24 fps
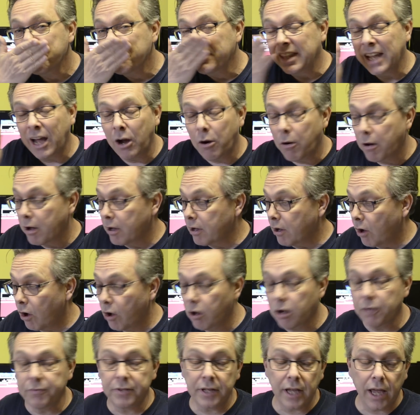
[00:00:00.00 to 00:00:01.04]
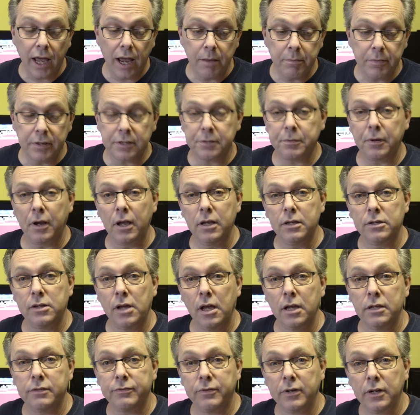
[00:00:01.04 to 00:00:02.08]
Now all of the game is
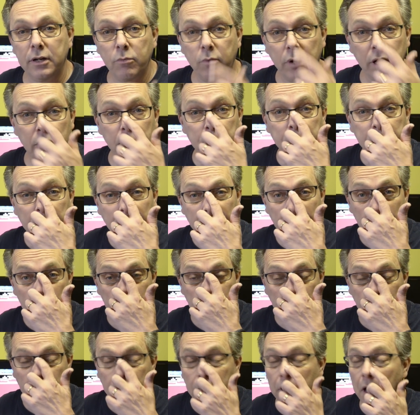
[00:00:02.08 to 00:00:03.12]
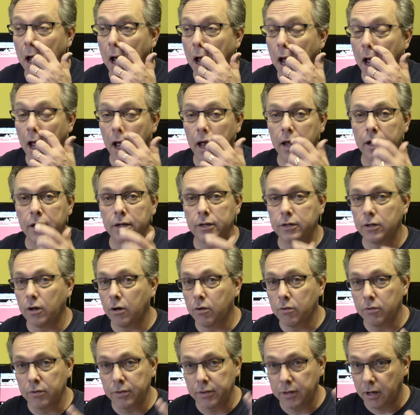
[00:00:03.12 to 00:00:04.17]
very well playable.
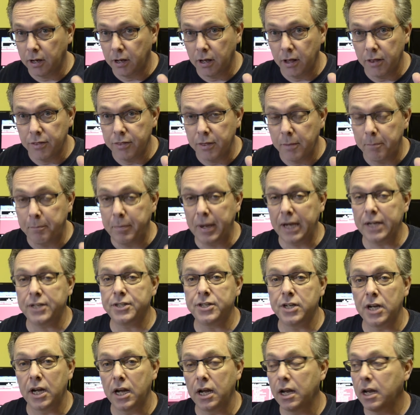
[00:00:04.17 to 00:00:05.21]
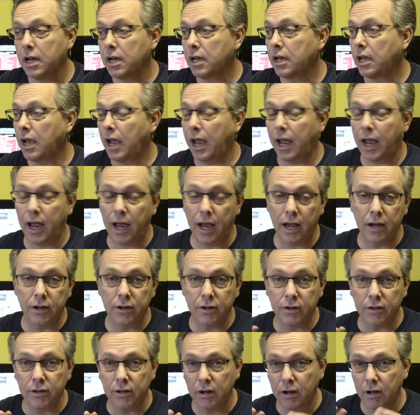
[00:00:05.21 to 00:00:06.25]
The pitching
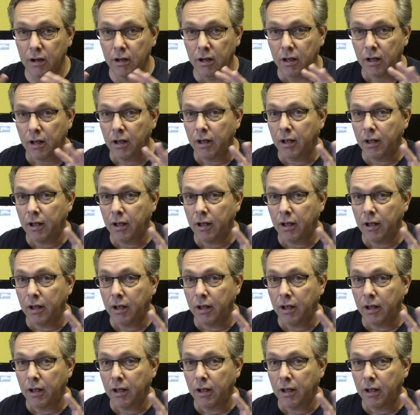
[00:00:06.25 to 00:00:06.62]
and the